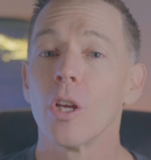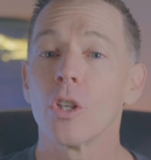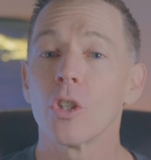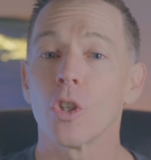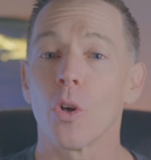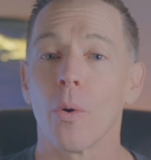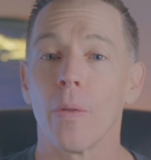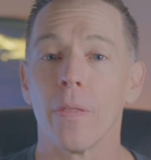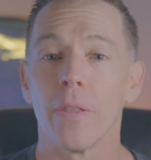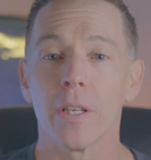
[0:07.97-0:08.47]

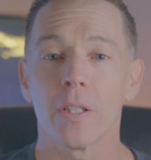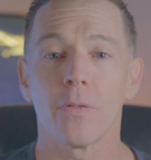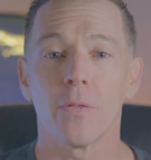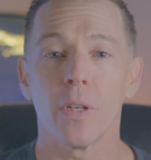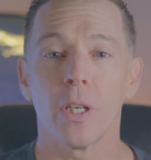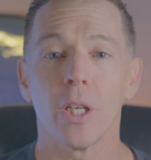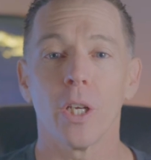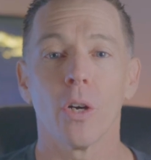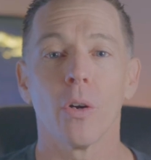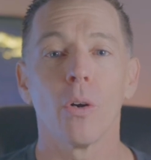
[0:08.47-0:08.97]
So in this
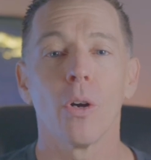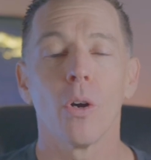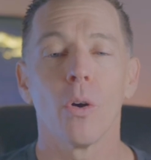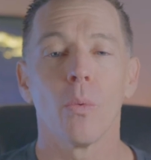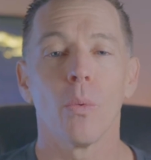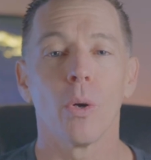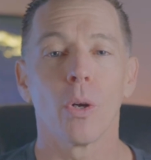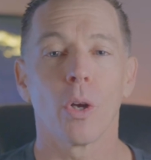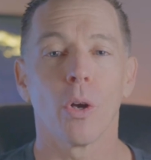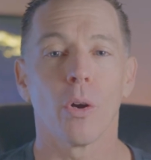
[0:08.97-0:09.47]
video,
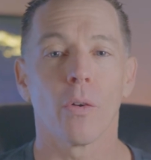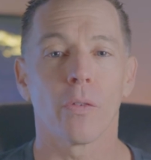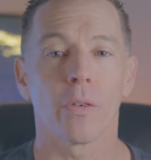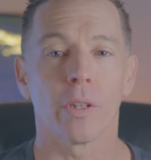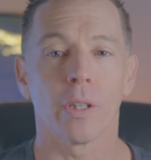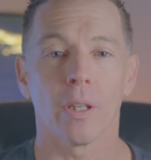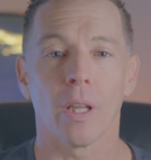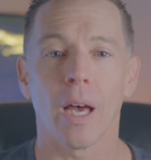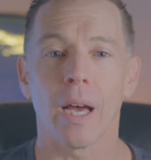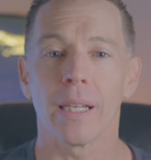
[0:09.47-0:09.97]
we'll go over
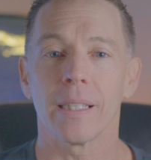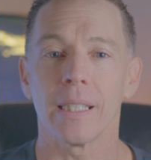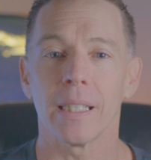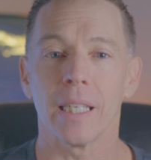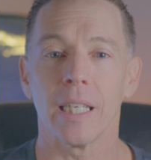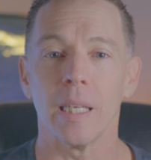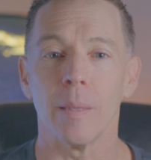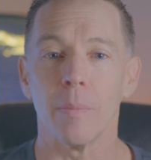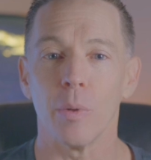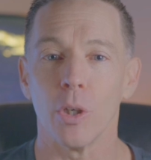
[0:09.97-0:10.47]
the law to
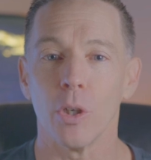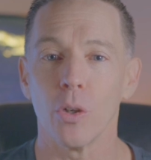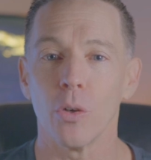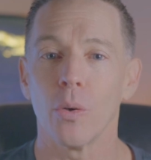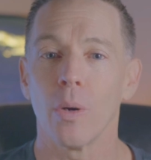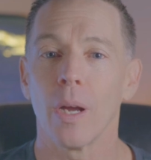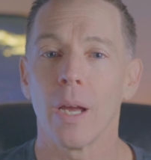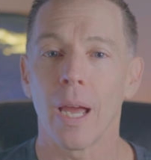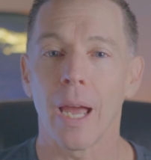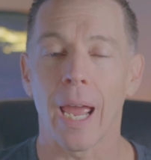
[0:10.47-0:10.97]
keep
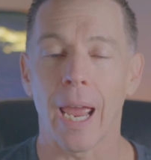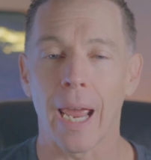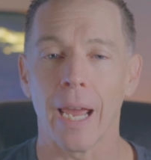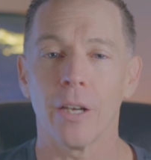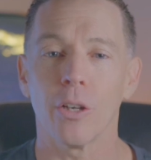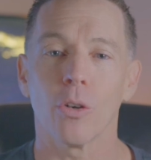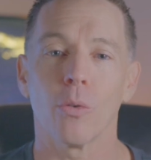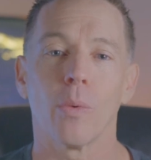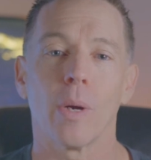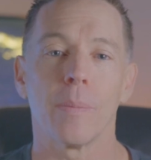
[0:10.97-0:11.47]
you
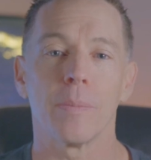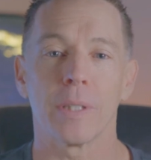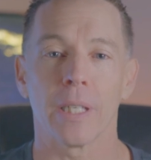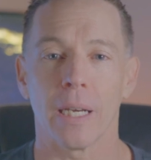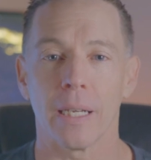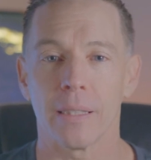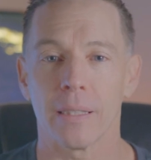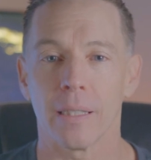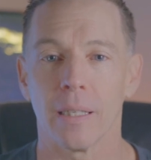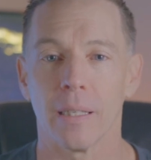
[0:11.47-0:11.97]
and your
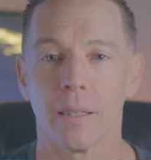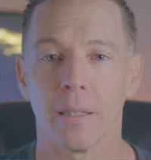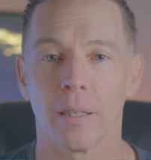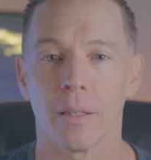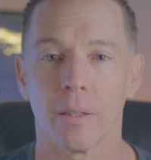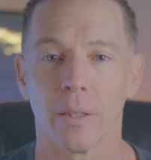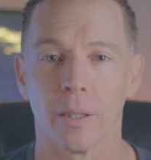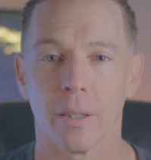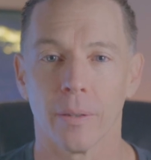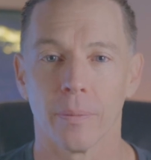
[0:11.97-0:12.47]
websites in the
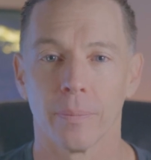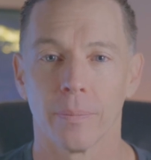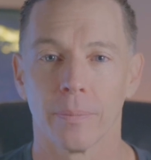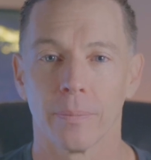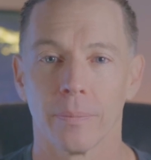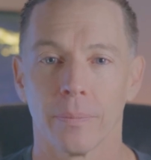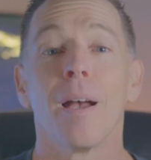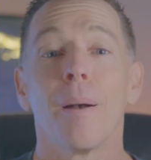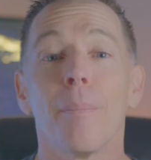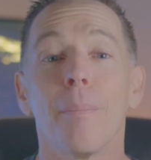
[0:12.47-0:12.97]
clear.
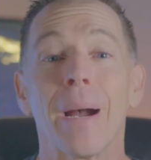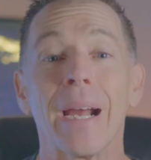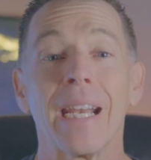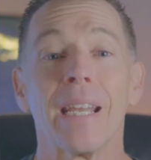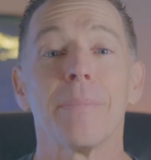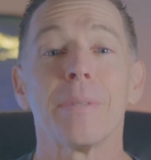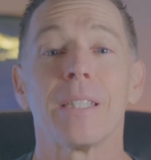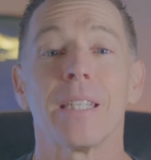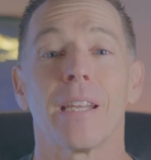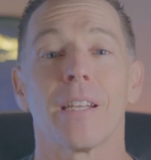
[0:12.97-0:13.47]
My
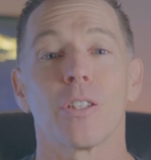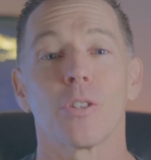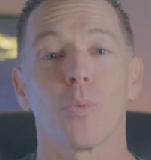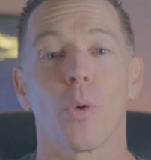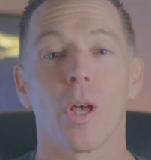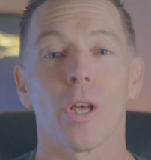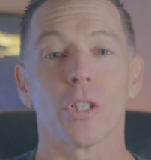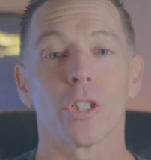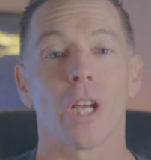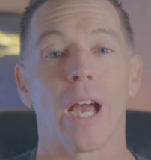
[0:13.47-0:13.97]
name is Dennis
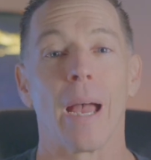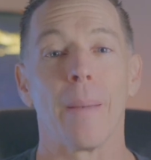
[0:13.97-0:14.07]
Walsh.